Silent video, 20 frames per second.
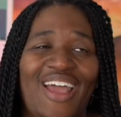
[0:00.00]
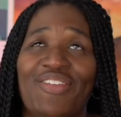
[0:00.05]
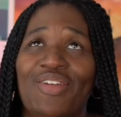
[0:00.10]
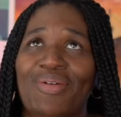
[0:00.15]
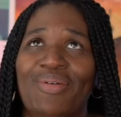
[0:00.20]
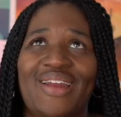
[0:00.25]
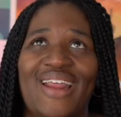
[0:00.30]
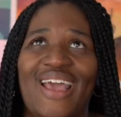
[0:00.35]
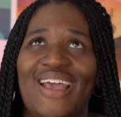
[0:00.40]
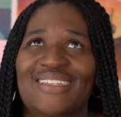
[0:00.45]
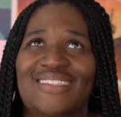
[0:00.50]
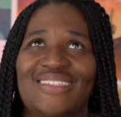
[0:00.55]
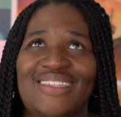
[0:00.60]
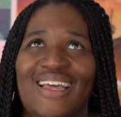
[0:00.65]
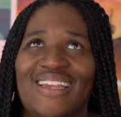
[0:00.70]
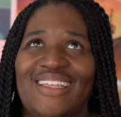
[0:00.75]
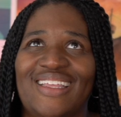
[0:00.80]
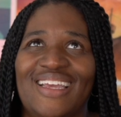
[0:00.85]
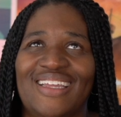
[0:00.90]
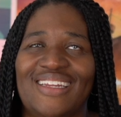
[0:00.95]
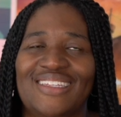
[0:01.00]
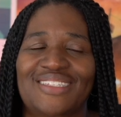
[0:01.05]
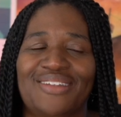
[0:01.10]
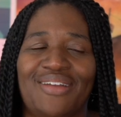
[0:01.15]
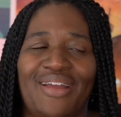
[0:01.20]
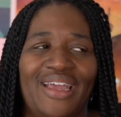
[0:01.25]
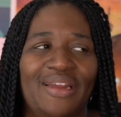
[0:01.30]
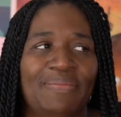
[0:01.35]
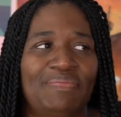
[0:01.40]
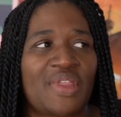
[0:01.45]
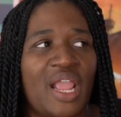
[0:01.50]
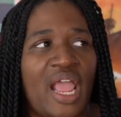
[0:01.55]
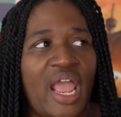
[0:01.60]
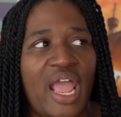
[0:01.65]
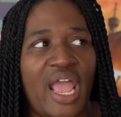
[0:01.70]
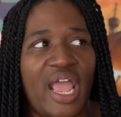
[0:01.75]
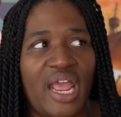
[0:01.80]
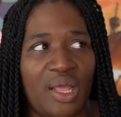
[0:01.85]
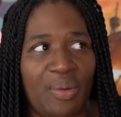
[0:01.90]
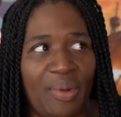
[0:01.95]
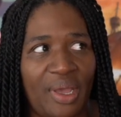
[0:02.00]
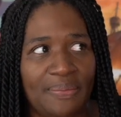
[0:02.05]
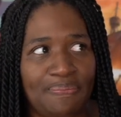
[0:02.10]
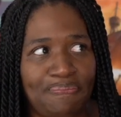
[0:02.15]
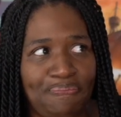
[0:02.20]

Everyone hates that kid. It's great. Anyway,